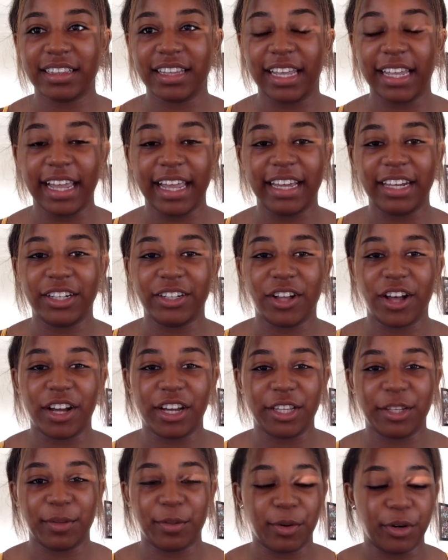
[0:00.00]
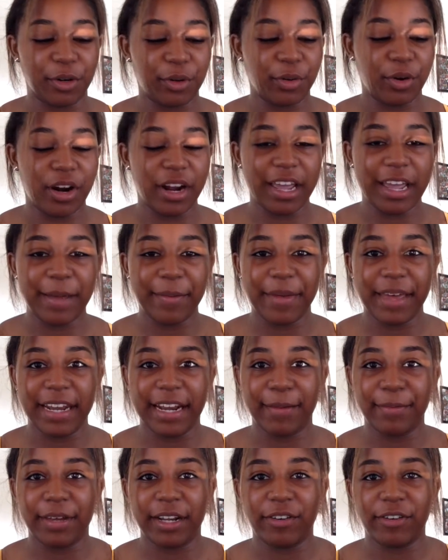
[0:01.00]
like 8 o'clock in the morning where I am,
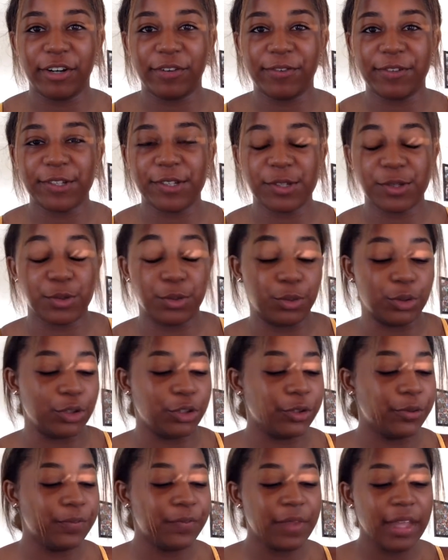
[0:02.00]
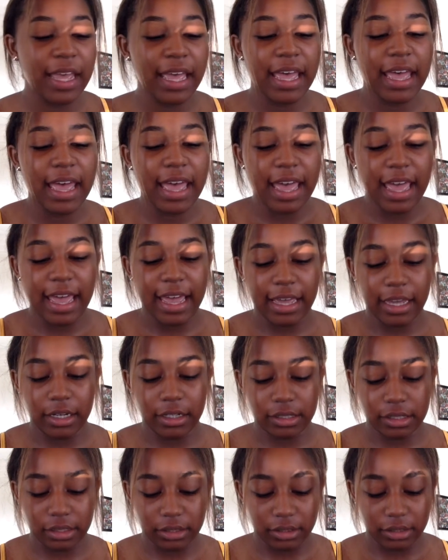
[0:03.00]
and I'm getting ready for school. And